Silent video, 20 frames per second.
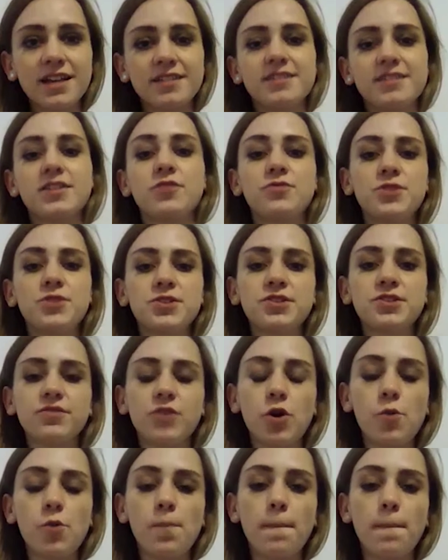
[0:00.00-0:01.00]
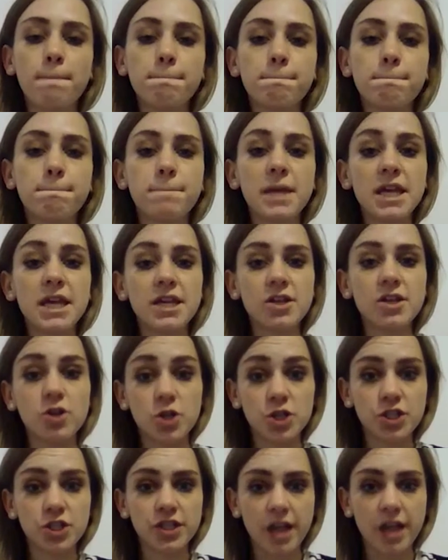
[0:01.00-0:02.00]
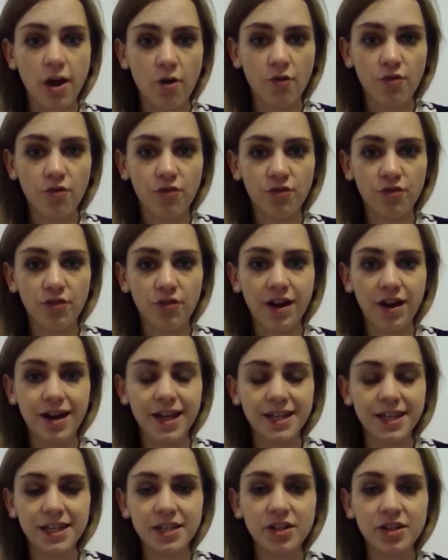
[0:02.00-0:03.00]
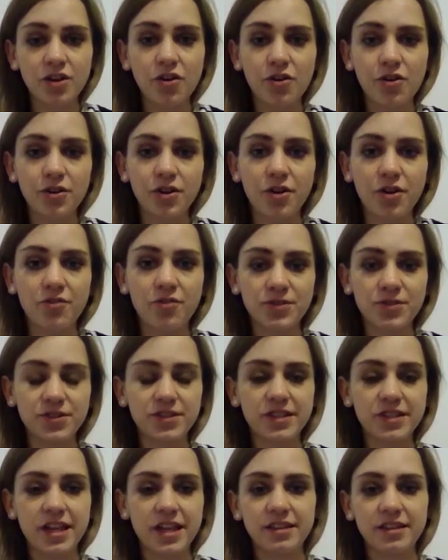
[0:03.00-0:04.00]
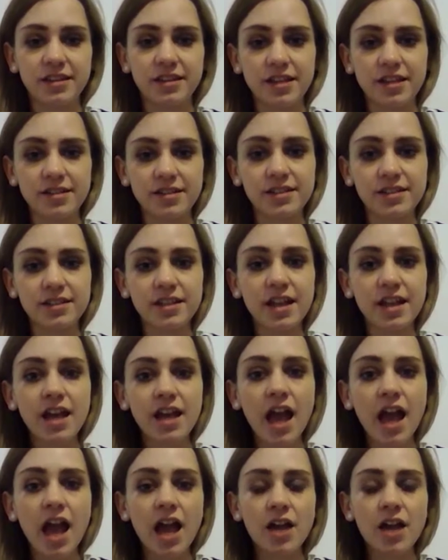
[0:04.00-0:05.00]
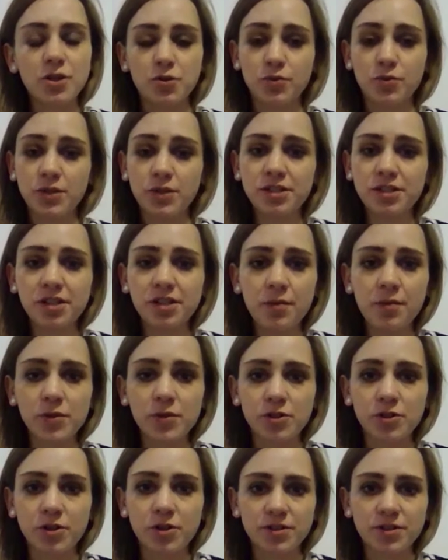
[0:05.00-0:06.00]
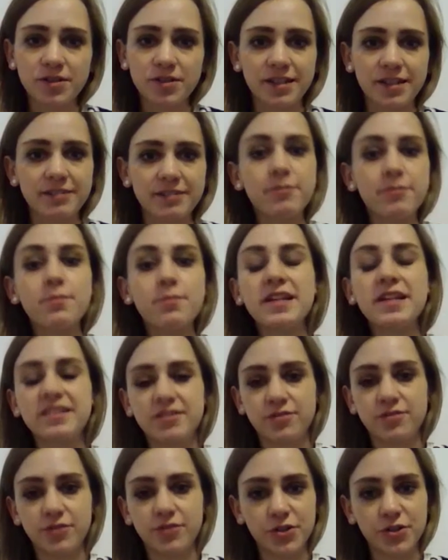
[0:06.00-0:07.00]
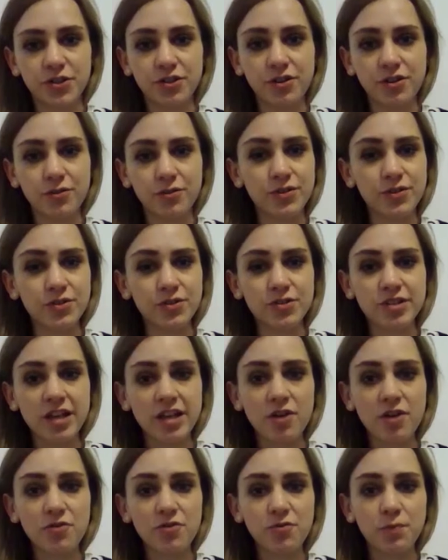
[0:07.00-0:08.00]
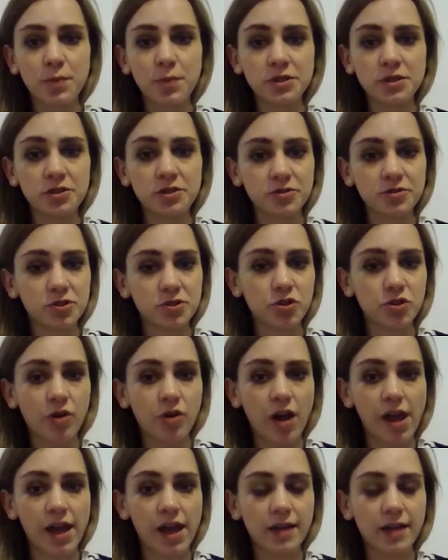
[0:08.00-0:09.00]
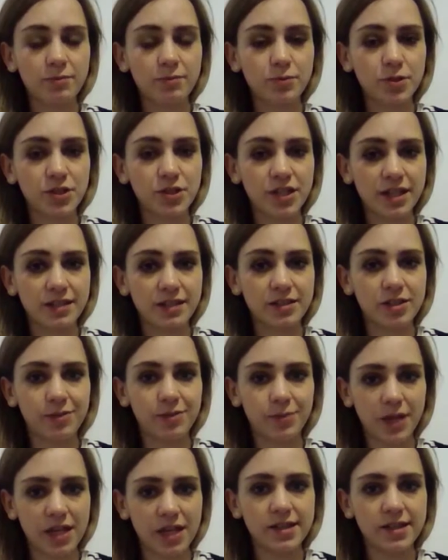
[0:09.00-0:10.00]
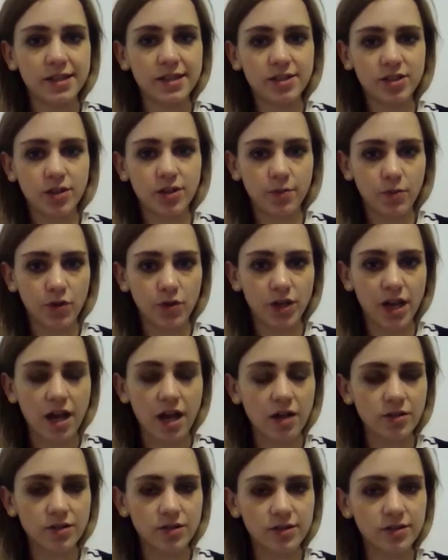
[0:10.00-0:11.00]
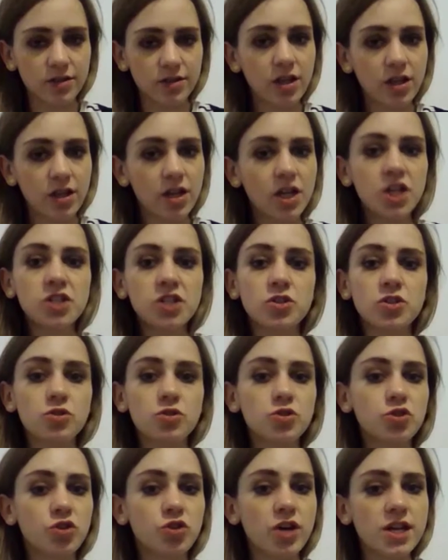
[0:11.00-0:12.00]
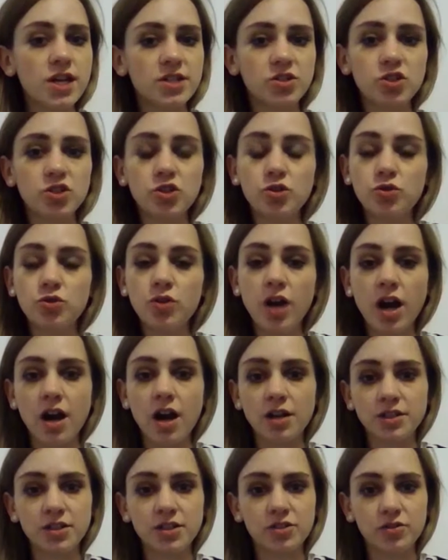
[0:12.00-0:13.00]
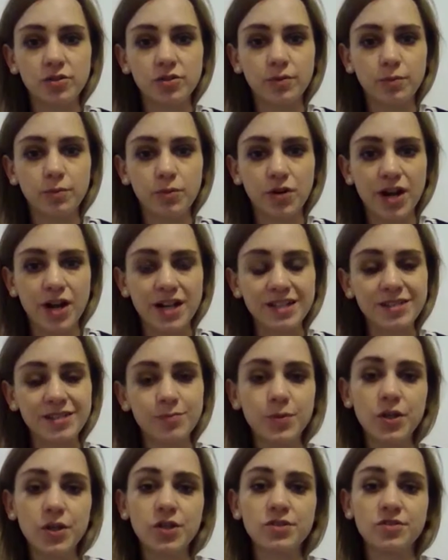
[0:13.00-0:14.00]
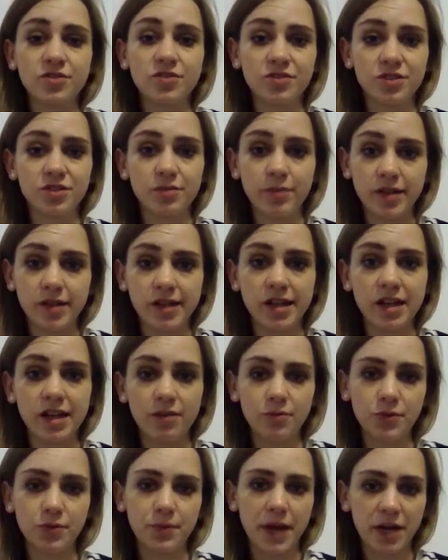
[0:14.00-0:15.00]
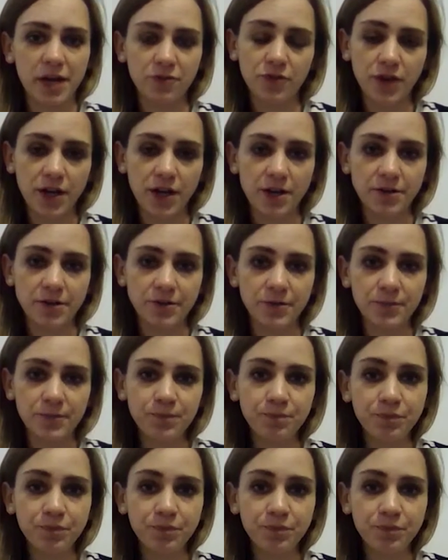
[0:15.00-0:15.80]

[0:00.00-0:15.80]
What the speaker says: So first of all, be yourself. I cannot overstate this. You want to come across as the best version of yourself, but don't try and pretend to be someone else. Don't try too hard to impress, because ultimately it will backfire.